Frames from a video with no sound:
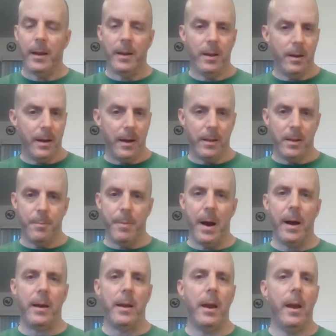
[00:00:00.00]
At the
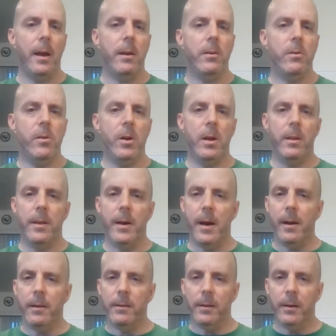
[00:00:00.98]
back end, you get
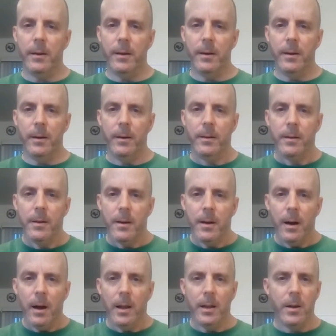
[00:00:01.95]
that
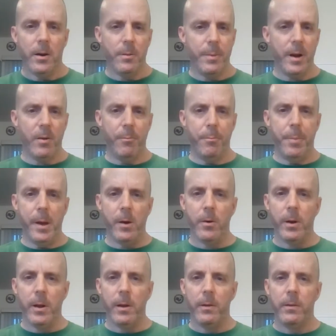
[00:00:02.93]
a little bit of
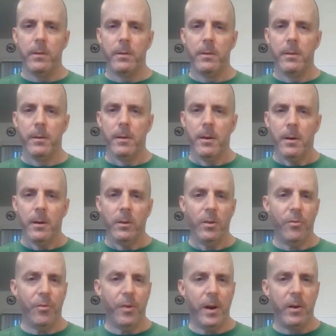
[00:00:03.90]
bitterness
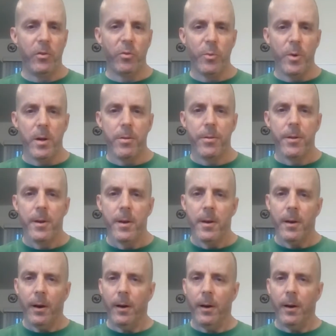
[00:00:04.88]
to finish with.